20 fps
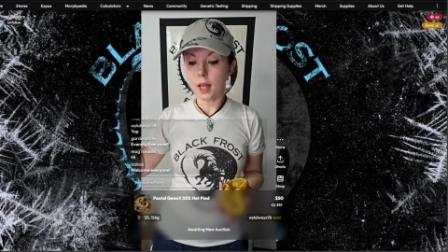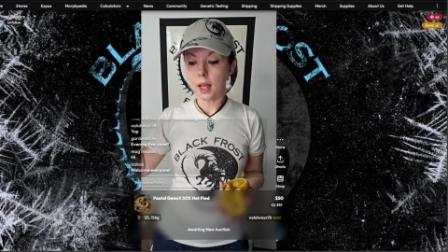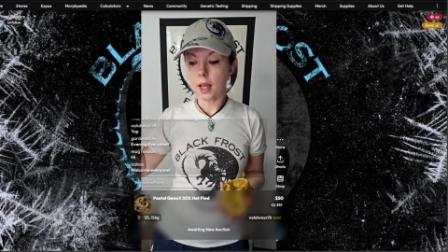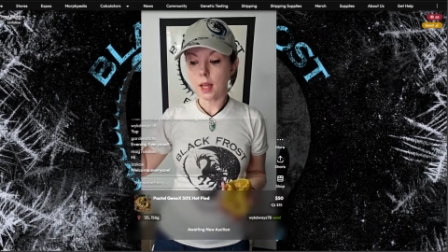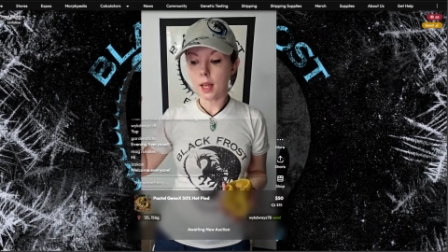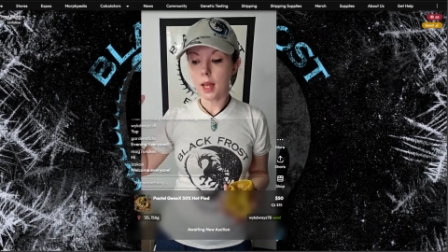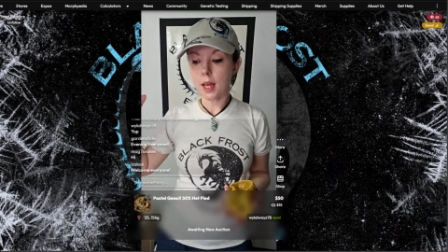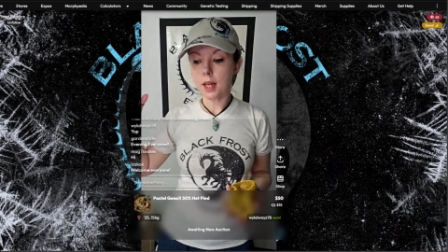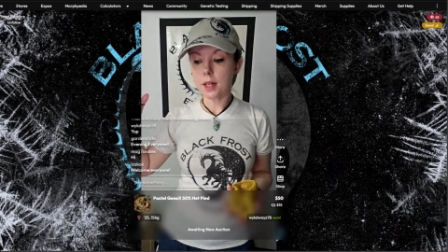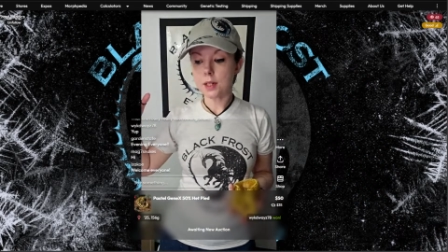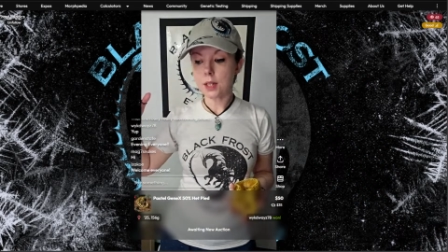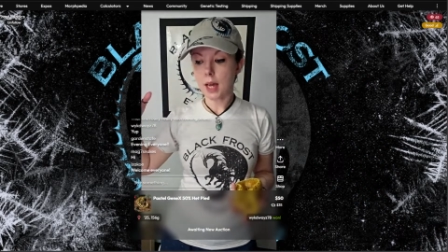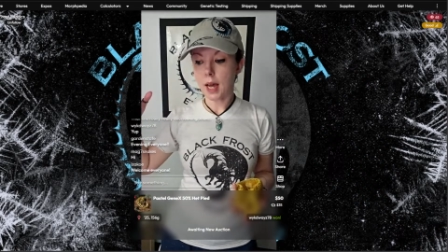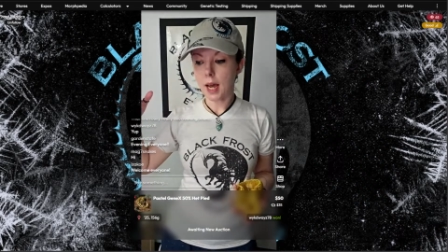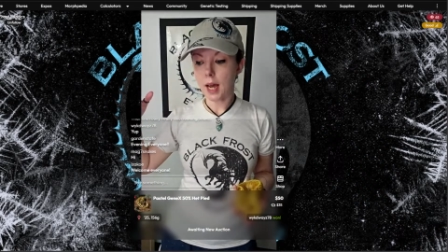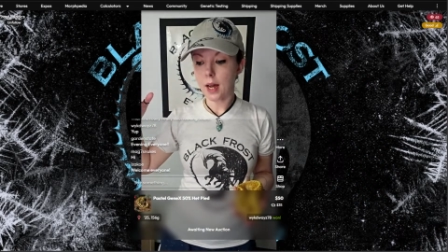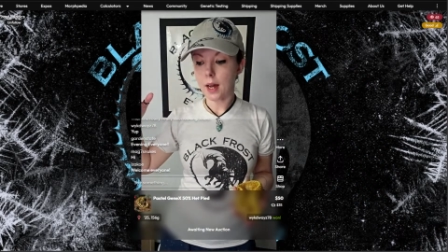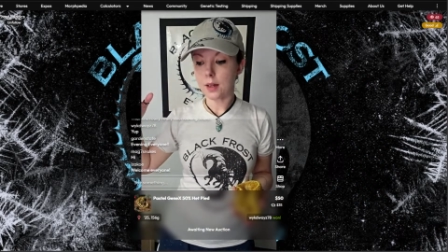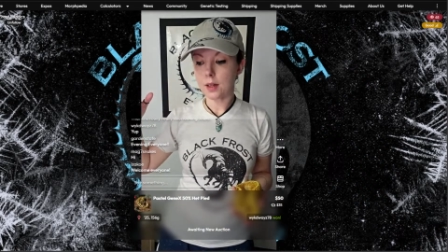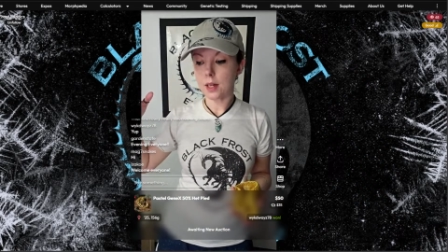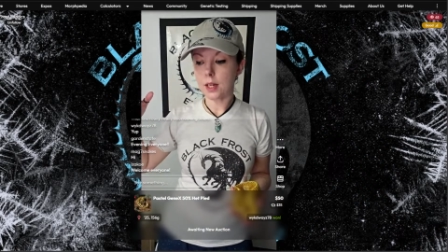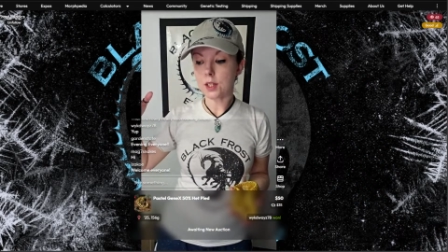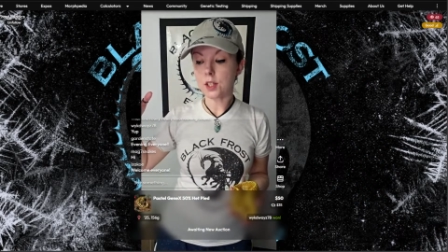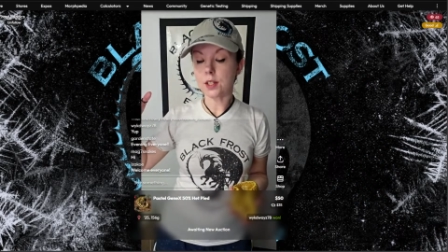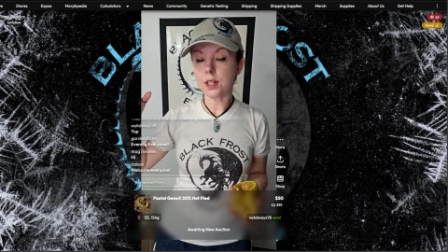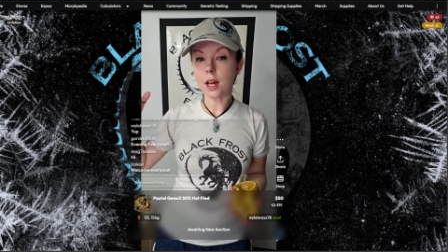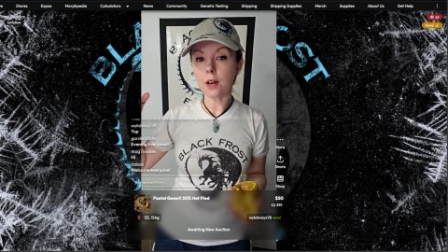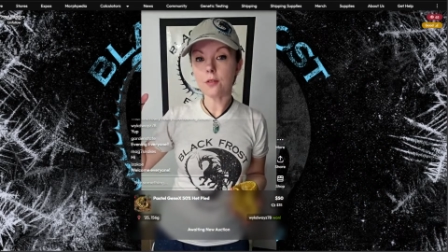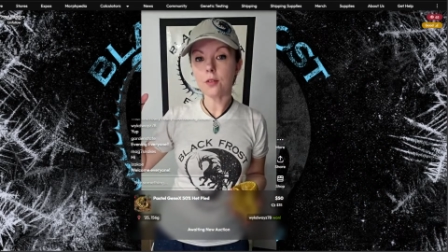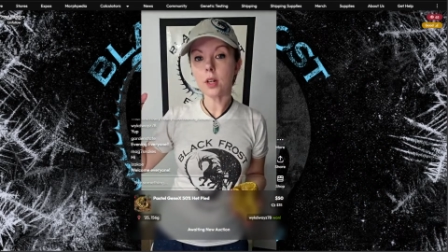it's
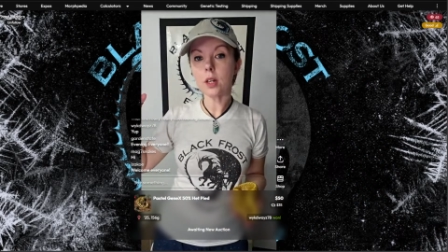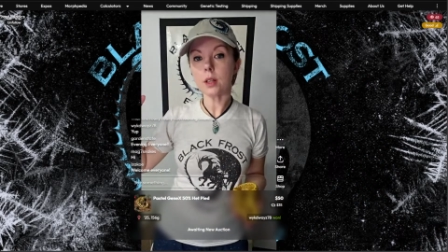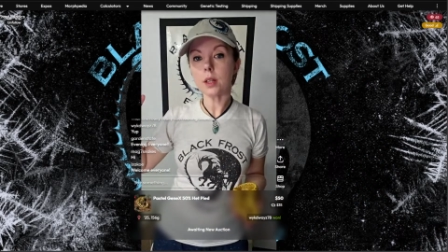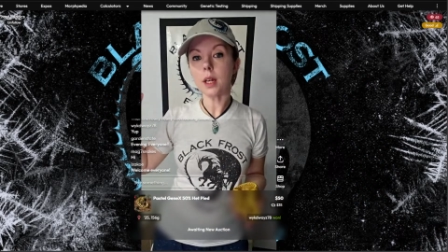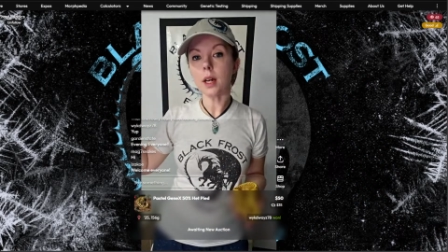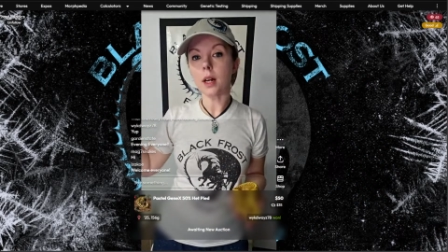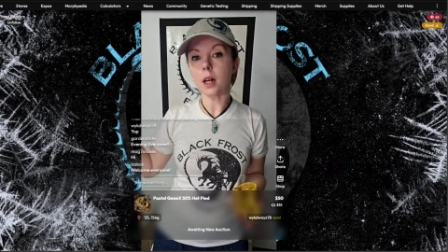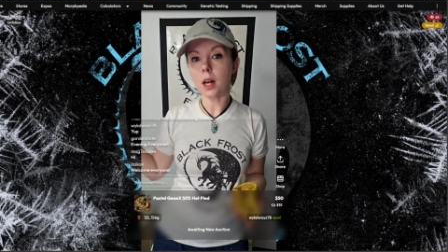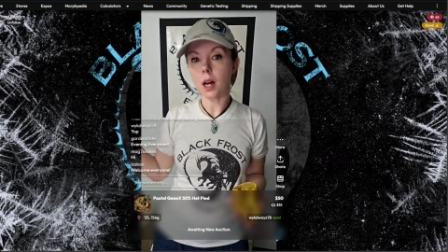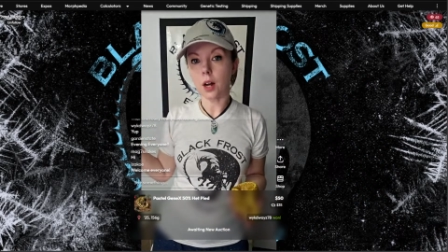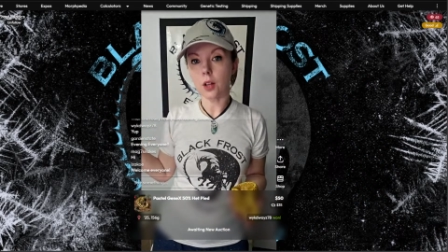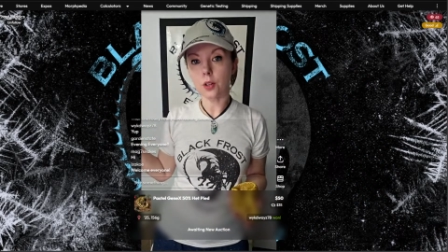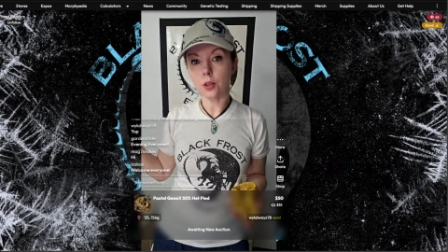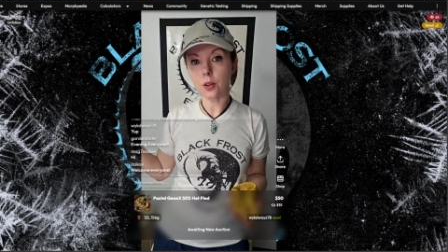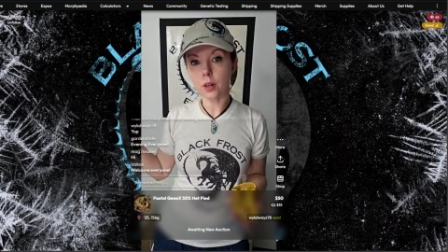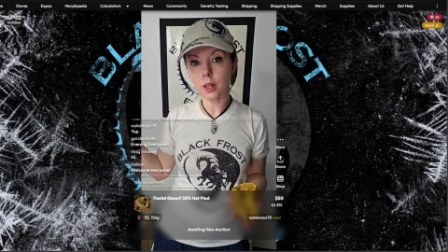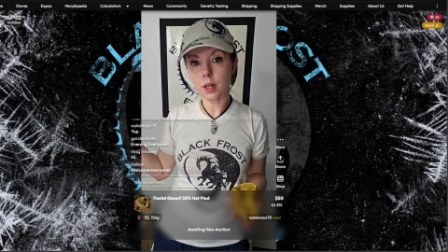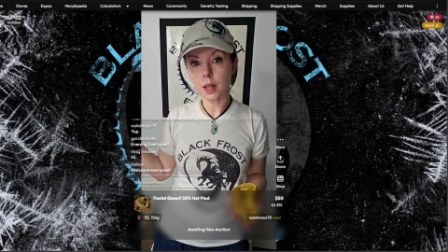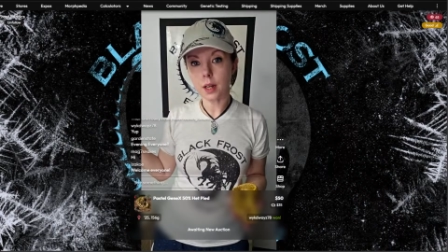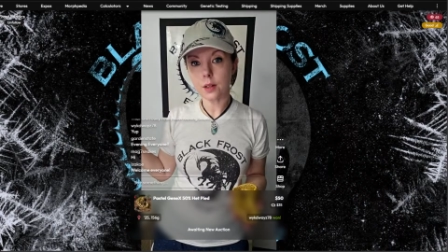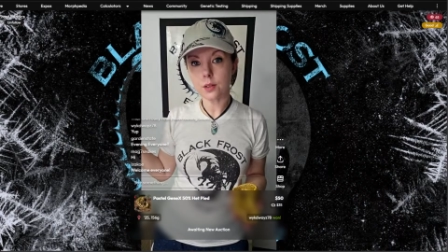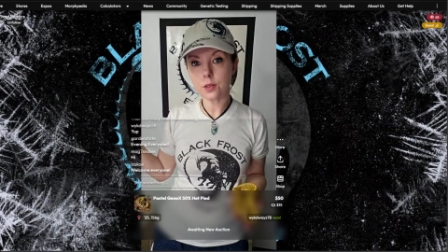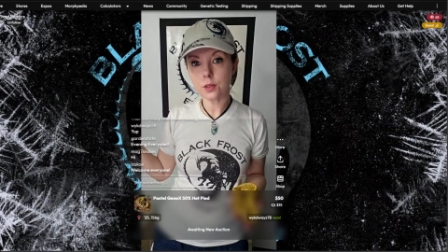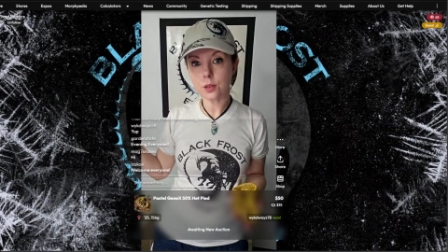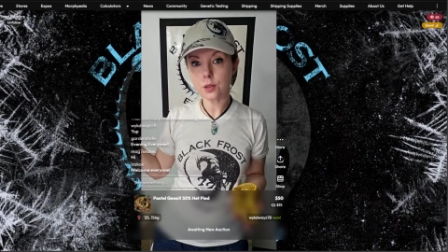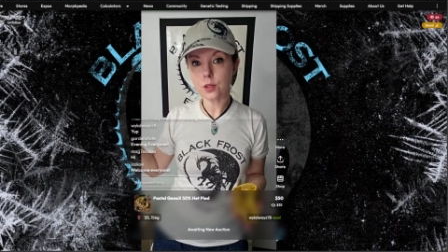definitely a color enhancer,